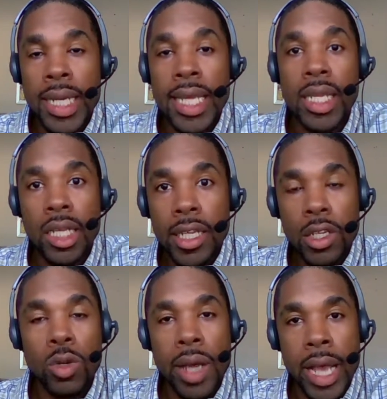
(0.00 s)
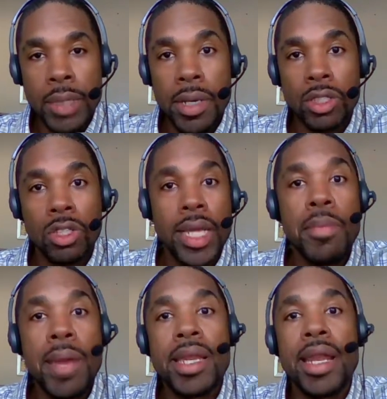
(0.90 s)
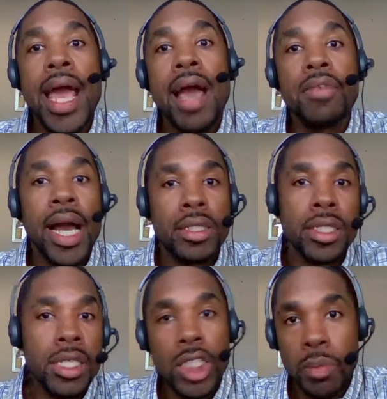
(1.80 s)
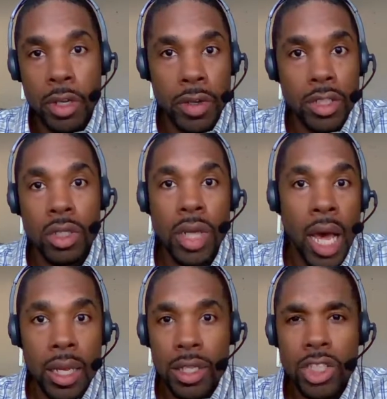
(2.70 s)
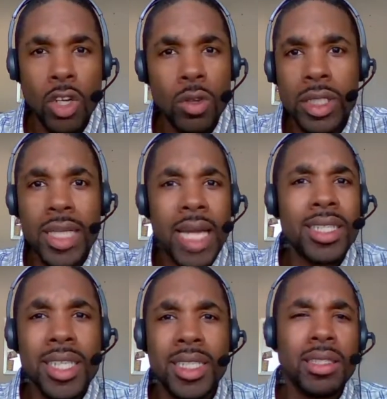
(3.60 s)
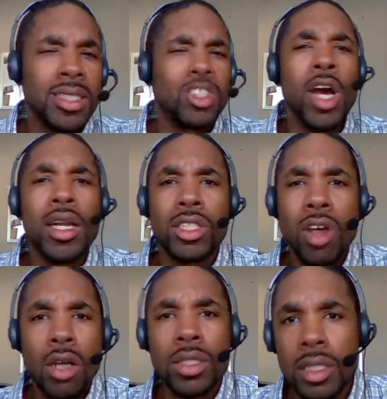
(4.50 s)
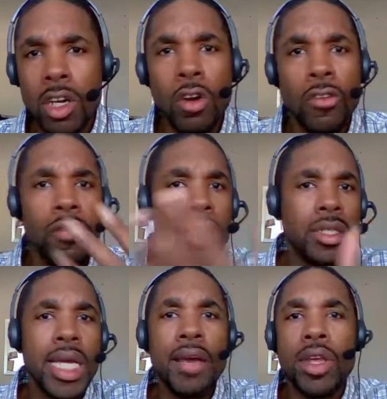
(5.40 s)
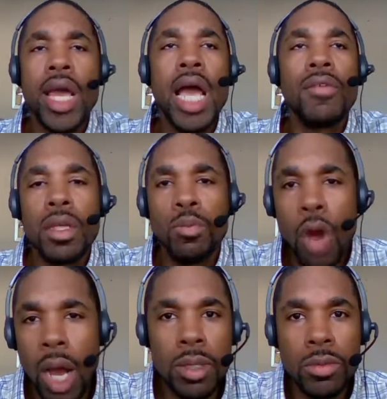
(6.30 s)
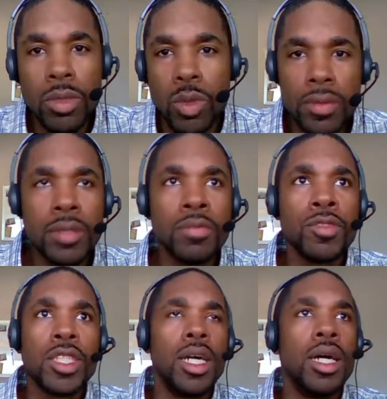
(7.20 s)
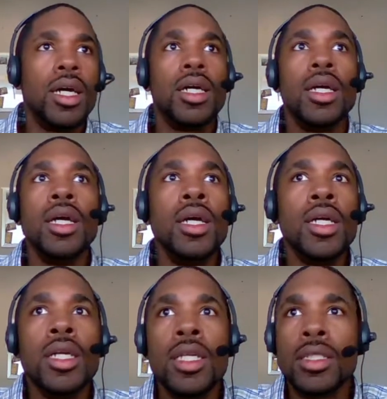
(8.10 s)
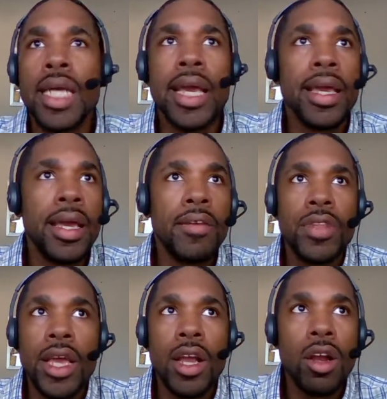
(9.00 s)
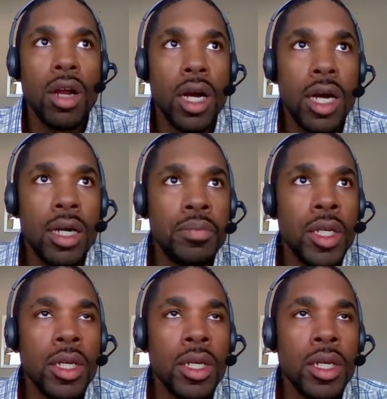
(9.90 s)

in the clinical aspects. So they may not have IT experience or knowledge. So it's not good to try to talk to. So say if they're having problems with, say if they're